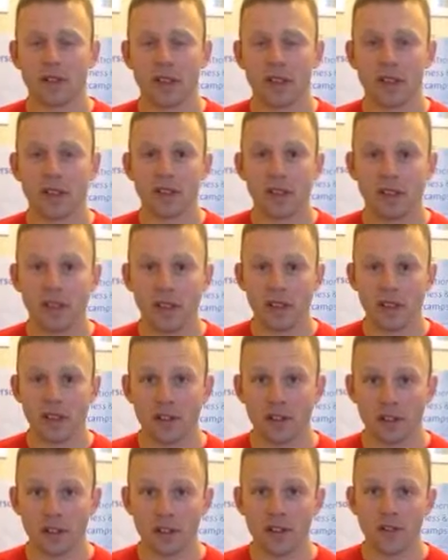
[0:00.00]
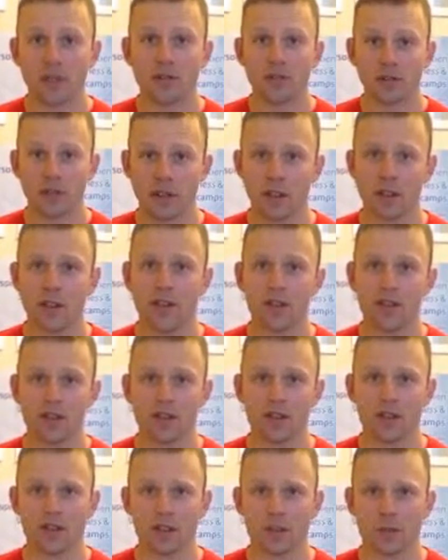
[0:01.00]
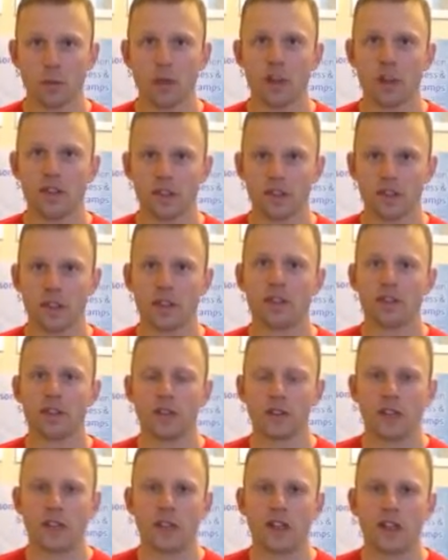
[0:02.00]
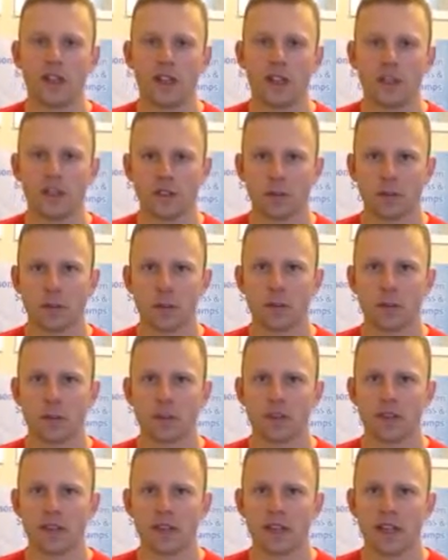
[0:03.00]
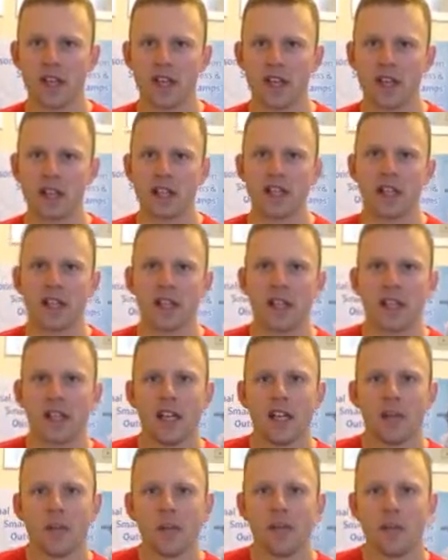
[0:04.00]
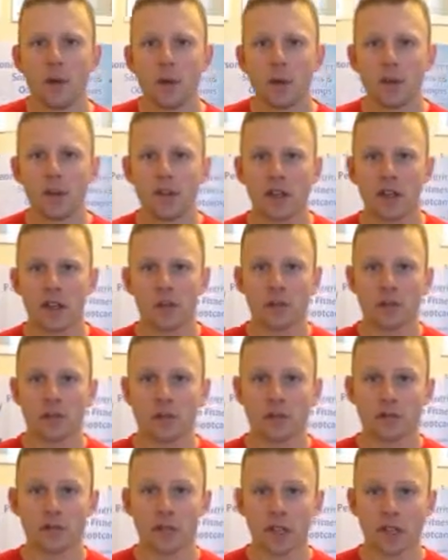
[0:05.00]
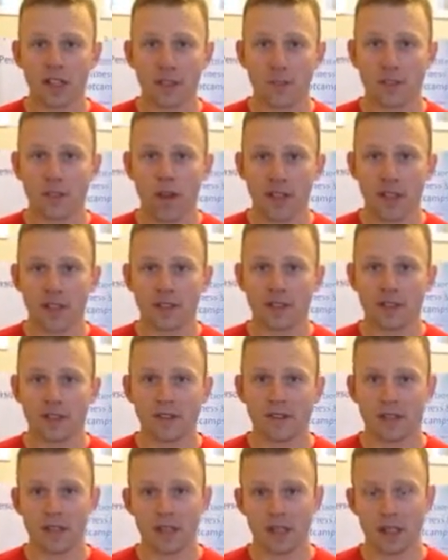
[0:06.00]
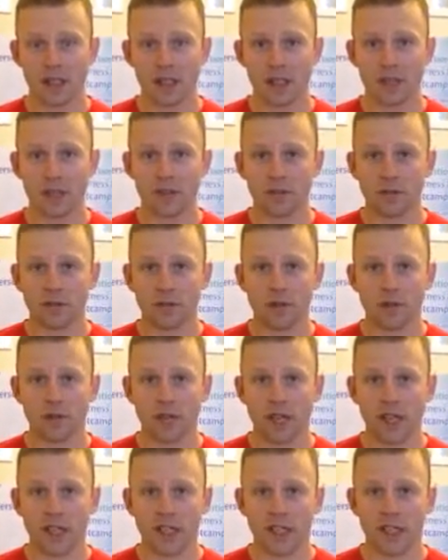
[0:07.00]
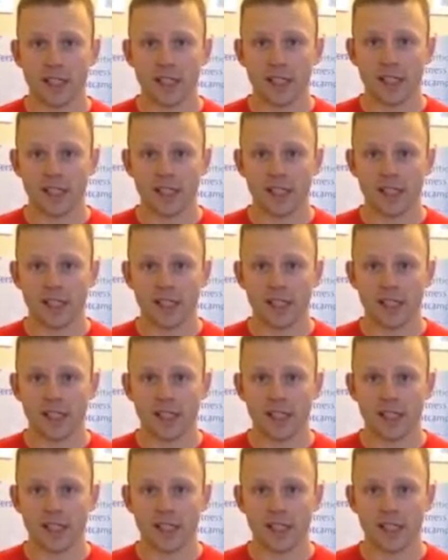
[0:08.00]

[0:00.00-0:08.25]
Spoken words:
There's an awful lot of reasons why this is a good supplement to take. Before we start, I would just recommend that you go for a